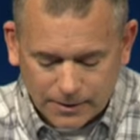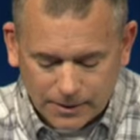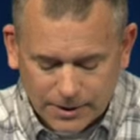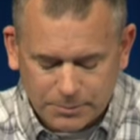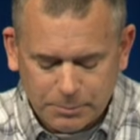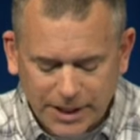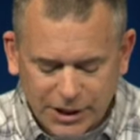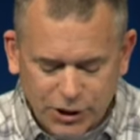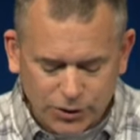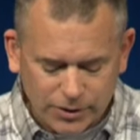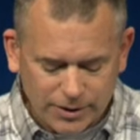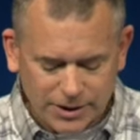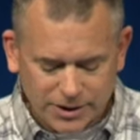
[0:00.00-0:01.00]
This
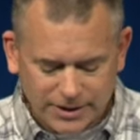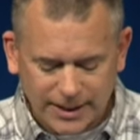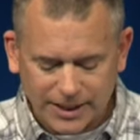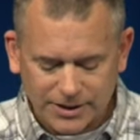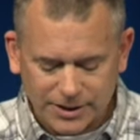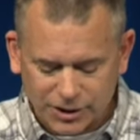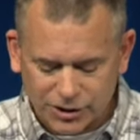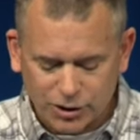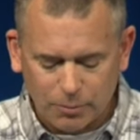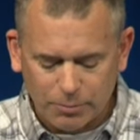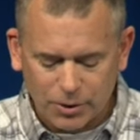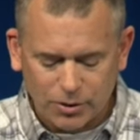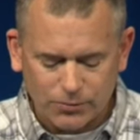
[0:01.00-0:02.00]
picture in this text is so
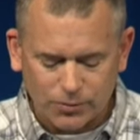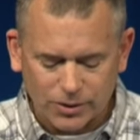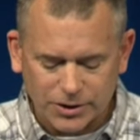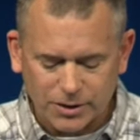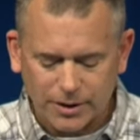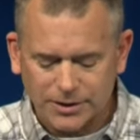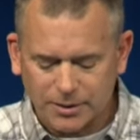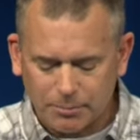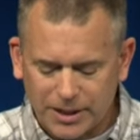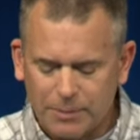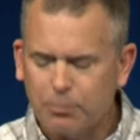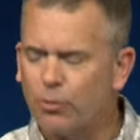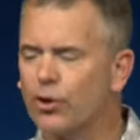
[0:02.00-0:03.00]
beautiful. It's a, it's a
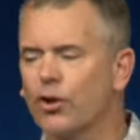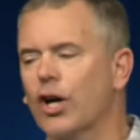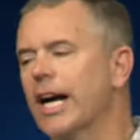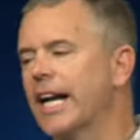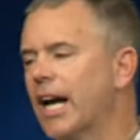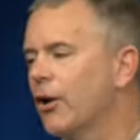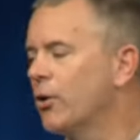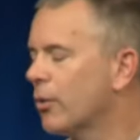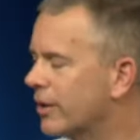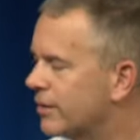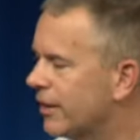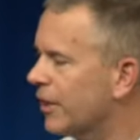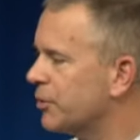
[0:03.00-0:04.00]
people crying out who are
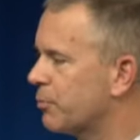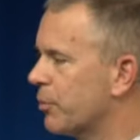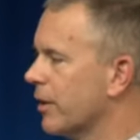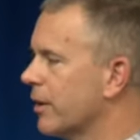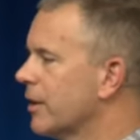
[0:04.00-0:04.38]
desperate.